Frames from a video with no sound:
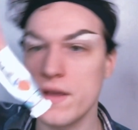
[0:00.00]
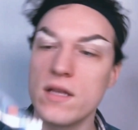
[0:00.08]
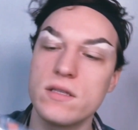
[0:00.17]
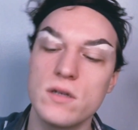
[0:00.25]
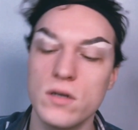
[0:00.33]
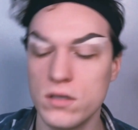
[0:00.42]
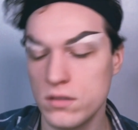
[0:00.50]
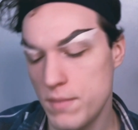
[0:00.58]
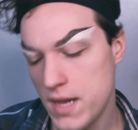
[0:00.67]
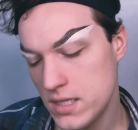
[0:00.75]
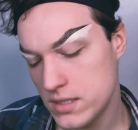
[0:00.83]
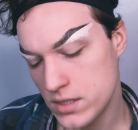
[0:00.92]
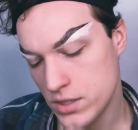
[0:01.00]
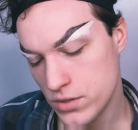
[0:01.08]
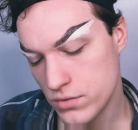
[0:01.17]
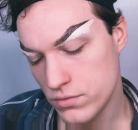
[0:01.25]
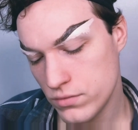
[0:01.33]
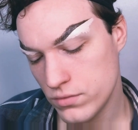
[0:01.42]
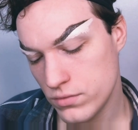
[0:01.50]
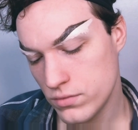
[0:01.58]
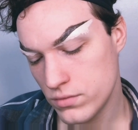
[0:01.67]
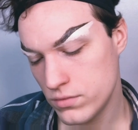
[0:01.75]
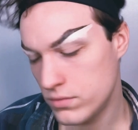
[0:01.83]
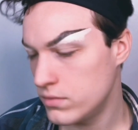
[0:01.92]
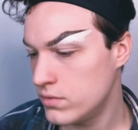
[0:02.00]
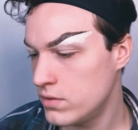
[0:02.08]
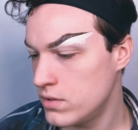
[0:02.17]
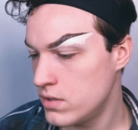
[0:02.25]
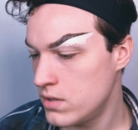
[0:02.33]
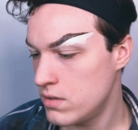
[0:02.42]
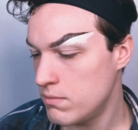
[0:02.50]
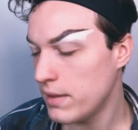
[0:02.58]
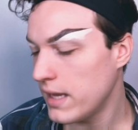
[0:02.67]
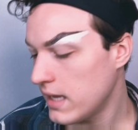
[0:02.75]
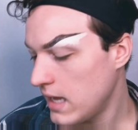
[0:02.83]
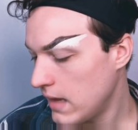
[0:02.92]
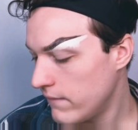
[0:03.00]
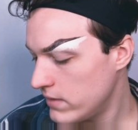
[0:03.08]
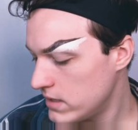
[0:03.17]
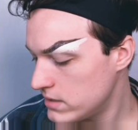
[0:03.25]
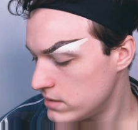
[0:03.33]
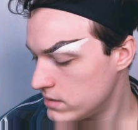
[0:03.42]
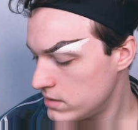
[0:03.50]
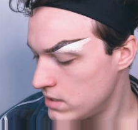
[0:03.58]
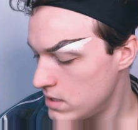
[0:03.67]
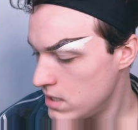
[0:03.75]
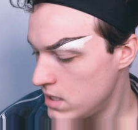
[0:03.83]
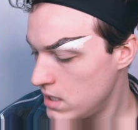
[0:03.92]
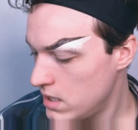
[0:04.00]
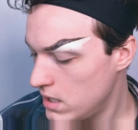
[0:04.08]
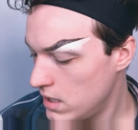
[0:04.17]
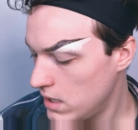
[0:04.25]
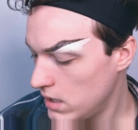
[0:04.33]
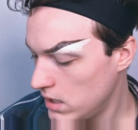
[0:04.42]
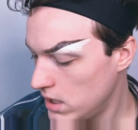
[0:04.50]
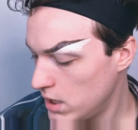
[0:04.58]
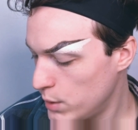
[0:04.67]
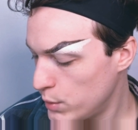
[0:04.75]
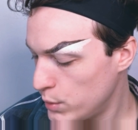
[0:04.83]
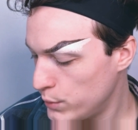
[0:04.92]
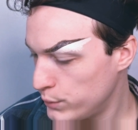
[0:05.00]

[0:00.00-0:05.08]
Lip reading: it's called Base 2. Blank canvas in,